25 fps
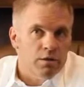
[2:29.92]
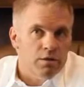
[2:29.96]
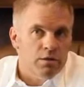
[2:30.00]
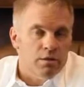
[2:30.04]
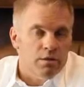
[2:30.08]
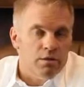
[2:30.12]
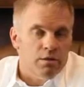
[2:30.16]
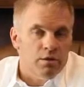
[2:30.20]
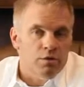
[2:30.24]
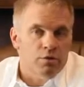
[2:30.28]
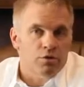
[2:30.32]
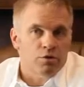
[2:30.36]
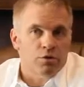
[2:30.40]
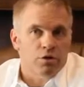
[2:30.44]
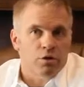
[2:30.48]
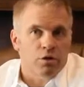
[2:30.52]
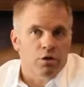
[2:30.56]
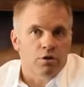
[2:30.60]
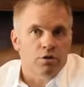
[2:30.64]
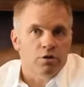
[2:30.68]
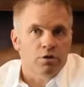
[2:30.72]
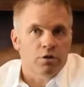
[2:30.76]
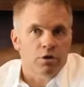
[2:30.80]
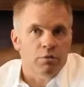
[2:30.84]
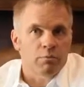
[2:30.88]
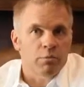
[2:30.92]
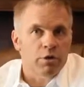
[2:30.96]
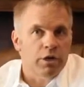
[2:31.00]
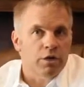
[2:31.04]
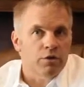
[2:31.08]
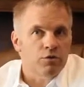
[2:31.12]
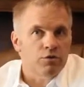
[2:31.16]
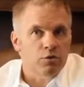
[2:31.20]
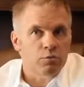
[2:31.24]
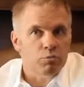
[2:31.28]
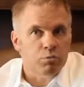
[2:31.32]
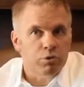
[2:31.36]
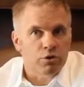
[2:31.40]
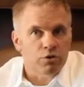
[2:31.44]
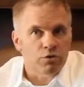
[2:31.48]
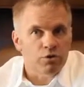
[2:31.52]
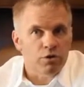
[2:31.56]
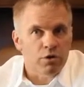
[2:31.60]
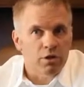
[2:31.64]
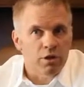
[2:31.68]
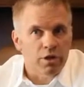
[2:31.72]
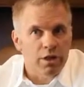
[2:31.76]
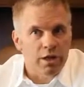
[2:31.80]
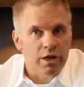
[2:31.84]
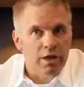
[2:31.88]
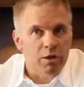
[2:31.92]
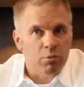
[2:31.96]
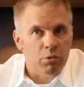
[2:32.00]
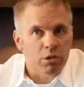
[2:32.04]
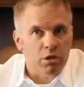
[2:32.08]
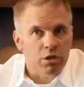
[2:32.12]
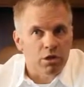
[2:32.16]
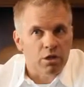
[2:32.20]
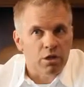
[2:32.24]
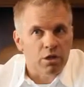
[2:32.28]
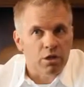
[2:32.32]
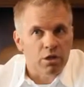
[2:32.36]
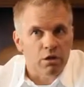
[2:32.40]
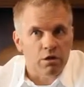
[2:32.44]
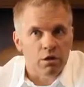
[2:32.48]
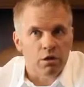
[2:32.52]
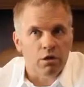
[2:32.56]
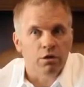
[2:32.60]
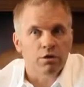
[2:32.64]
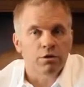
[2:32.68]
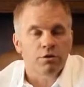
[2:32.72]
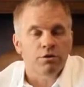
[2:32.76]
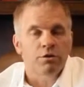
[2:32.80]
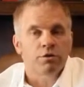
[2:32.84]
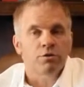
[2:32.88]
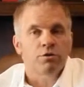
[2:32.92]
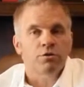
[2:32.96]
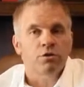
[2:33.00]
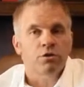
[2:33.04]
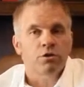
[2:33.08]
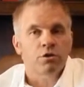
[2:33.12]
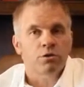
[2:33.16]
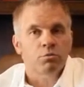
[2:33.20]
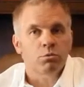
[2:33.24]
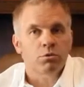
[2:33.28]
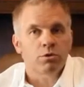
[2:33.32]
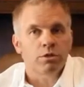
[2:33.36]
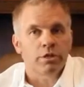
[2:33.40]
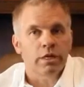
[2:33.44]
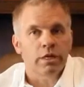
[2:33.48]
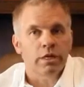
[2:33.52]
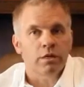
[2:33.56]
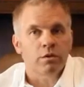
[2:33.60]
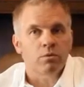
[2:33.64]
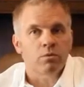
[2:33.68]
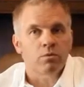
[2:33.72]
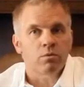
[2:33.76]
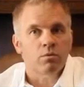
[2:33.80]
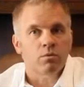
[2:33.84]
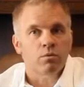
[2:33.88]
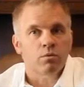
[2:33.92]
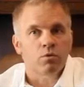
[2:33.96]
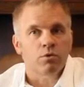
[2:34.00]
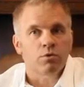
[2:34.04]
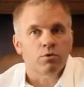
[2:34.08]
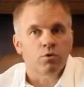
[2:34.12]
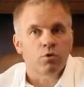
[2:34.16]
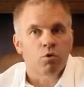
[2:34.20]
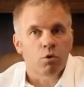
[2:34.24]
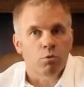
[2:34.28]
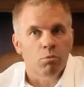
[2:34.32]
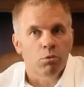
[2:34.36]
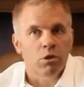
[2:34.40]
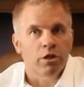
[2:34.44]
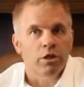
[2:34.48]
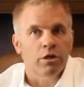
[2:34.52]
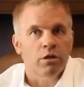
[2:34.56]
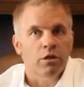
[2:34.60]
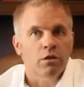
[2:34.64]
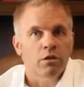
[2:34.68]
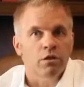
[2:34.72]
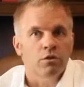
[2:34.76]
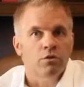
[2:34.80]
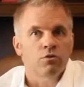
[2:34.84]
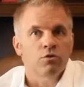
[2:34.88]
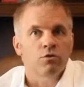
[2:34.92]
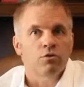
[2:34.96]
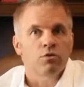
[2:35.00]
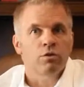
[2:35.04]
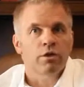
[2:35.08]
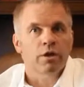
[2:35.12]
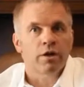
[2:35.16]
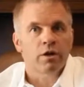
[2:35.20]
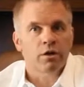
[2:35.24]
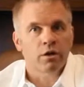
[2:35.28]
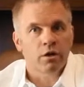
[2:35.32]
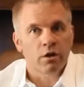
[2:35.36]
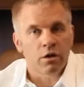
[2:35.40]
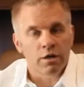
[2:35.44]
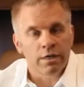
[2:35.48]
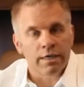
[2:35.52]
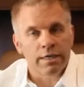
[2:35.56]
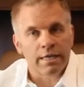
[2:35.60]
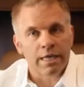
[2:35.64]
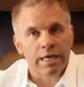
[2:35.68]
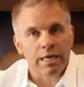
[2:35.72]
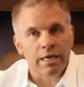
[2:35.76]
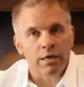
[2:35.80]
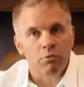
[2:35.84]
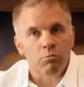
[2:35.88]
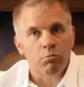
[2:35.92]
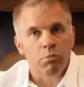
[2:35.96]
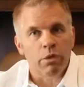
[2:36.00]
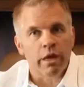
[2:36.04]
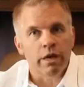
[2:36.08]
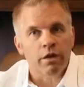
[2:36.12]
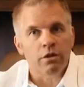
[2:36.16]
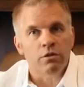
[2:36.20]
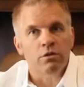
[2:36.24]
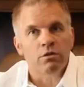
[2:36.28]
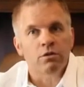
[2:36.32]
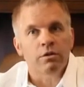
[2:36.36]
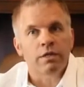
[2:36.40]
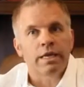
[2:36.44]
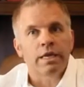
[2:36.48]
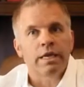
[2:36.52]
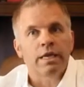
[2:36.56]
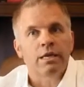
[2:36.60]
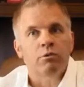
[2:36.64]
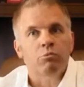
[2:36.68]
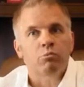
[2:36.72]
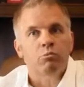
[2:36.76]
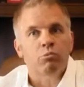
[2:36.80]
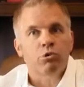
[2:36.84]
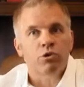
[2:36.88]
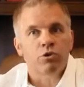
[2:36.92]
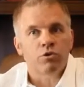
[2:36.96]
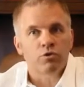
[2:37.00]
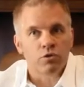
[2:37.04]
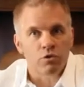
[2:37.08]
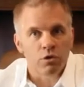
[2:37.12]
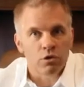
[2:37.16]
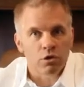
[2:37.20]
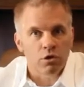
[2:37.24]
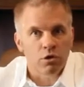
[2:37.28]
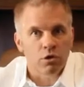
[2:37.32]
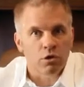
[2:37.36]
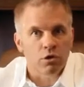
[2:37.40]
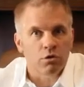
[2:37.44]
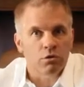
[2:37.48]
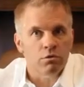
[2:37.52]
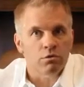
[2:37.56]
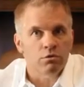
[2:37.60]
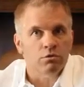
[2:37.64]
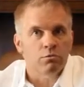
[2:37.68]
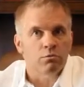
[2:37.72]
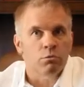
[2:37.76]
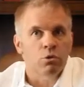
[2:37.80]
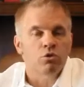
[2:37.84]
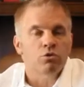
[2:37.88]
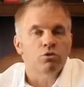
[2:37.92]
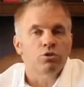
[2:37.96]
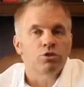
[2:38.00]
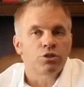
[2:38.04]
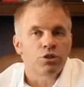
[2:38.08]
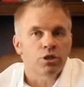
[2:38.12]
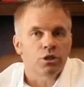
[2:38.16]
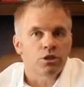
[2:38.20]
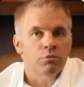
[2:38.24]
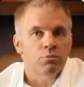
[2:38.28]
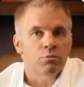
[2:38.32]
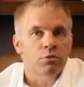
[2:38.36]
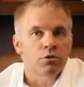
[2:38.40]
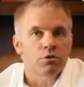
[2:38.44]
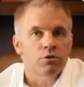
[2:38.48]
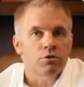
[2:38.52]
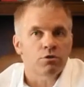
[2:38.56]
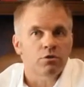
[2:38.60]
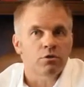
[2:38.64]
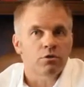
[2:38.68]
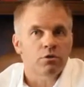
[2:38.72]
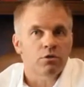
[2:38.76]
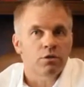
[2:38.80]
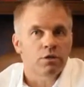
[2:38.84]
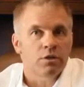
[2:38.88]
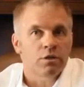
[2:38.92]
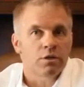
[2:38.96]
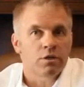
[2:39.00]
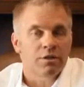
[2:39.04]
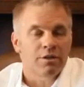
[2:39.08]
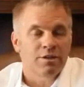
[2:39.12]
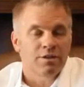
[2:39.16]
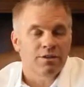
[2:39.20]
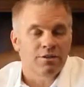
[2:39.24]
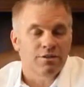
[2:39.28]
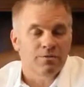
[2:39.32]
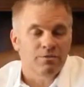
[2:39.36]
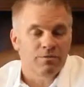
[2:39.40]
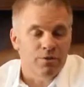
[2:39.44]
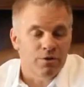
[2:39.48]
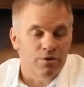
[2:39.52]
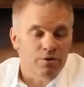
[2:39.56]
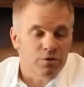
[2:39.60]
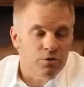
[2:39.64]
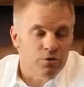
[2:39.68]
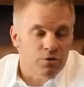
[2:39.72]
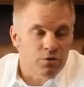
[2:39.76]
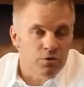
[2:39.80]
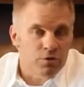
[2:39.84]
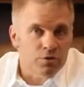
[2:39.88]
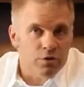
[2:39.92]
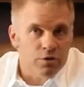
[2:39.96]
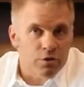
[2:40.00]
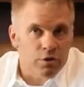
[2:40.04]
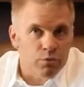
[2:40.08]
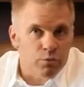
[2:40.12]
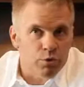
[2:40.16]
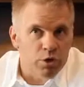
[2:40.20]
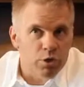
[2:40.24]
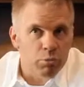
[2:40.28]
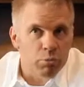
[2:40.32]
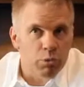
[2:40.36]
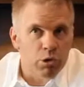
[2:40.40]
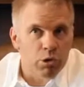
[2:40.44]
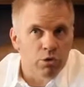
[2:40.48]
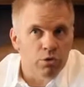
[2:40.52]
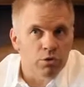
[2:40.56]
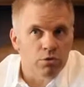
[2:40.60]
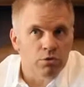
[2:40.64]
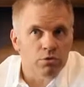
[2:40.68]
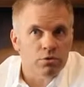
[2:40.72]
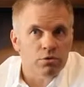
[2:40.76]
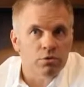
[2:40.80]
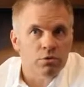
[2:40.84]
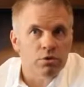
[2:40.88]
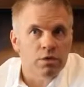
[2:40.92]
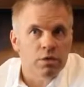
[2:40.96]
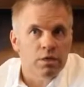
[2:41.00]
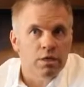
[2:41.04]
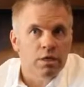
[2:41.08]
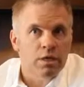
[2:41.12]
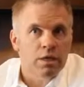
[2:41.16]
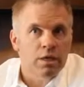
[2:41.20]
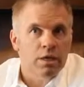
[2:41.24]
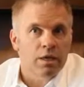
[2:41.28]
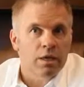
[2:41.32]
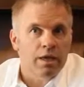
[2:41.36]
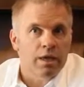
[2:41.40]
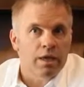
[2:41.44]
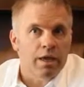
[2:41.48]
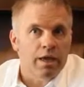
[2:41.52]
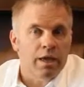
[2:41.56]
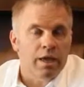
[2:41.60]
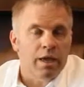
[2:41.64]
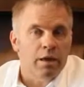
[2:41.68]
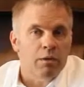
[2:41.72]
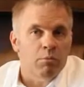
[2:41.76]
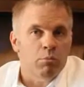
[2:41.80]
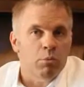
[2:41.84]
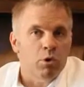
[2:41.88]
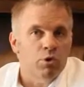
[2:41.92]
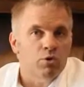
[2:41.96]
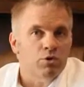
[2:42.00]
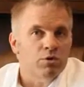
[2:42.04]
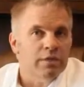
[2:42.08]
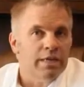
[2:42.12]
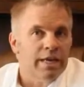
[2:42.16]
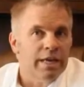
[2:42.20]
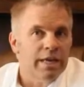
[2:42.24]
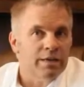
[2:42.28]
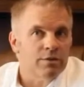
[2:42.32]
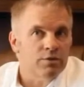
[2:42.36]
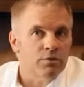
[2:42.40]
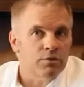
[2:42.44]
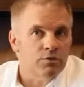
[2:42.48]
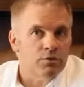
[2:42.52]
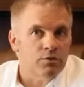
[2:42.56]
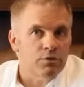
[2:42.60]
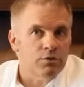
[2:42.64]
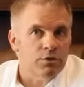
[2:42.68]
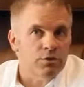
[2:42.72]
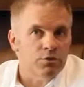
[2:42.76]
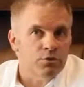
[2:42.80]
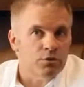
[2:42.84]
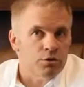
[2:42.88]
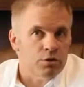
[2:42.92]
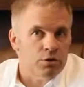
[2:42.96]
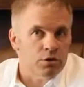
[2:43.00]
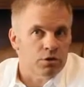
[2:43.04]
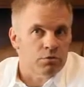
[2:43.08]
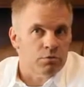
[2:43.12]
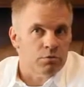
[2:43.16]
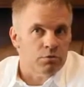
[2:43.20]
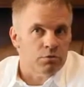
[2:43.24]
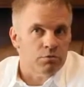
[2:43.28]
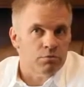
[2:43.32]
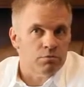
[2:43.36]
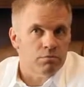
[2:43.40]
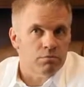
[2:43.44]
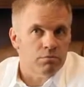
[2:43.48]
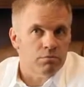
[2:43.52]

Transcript: The discharge eliminates your personal liability on all your dischargeable debt, which normally includes credit card debt, medical debt, personal loans, most judgments, deficiencies on repos, and most taxes are dischargeable.